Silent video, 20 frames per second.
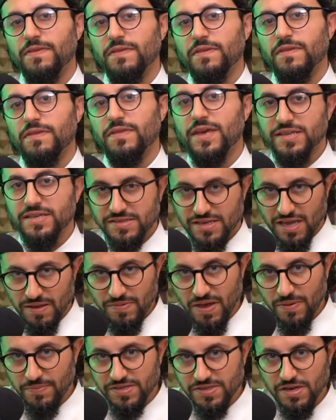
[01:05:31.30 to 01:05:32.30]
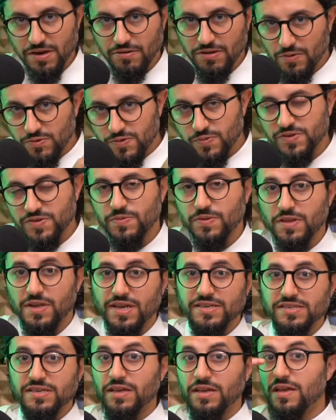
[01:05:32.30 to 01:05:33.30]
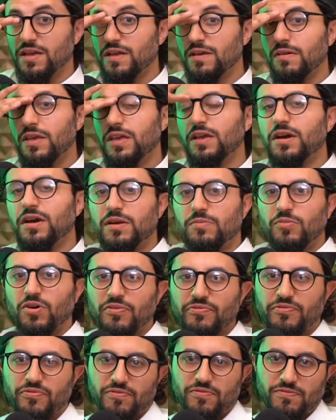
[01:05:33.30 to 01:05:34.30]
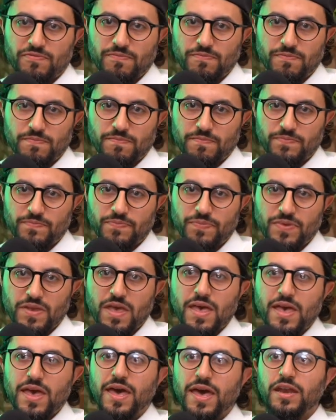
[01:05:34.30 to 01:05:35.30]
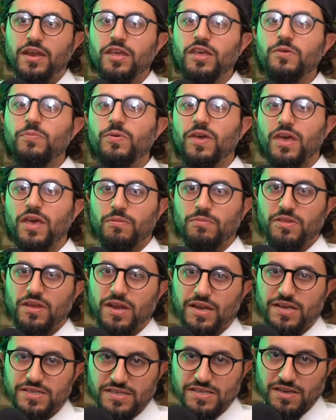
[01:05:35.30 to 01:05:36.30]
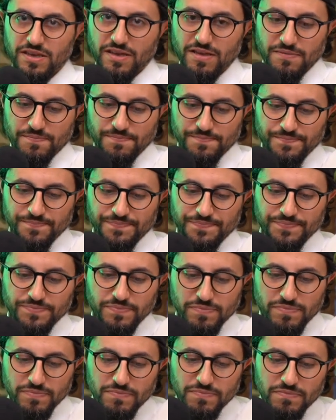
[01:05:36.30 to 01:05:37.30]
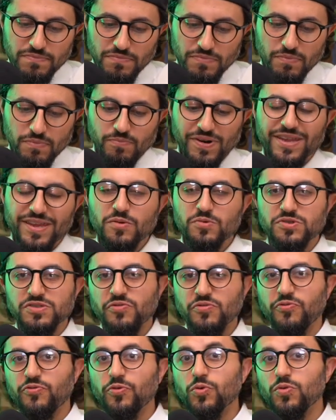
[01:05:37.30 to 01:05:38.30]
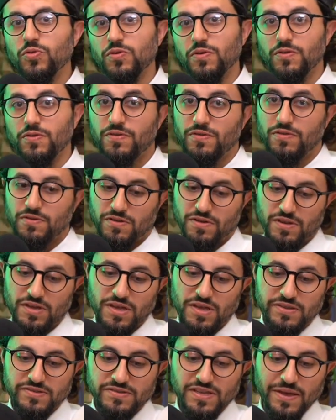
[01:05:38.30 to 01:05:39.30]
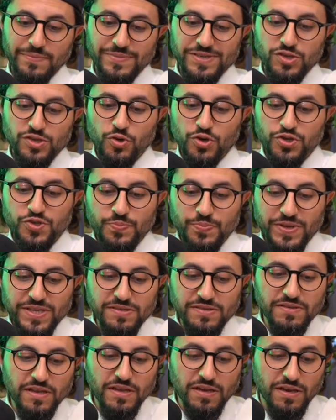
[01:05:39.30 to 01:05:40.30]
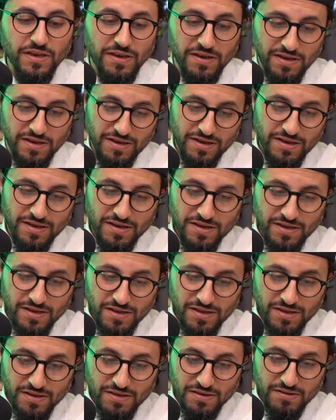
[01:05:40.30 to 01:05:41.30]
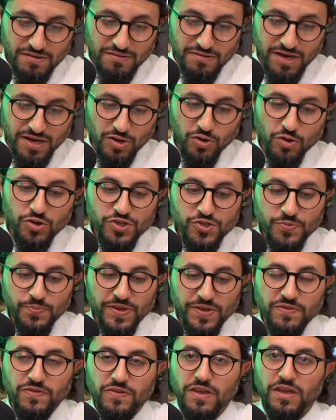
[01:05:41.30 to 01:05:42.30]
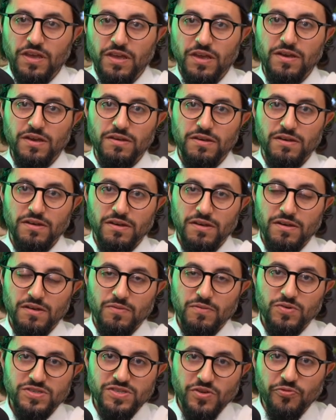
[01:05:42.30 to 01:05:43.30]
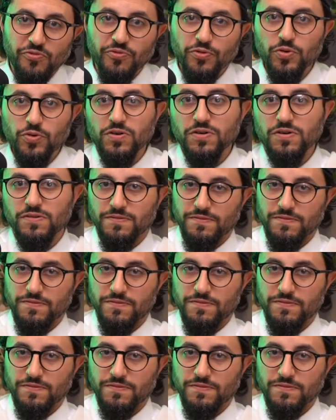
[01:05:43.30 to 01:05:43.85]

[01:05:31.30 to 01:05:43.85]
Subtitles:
That same emissary, he was supposed to be the next king. He cut him off. And he became the next king. But he was a fool. His name is Qutbuddin. All right, Qutbuddin was a fool.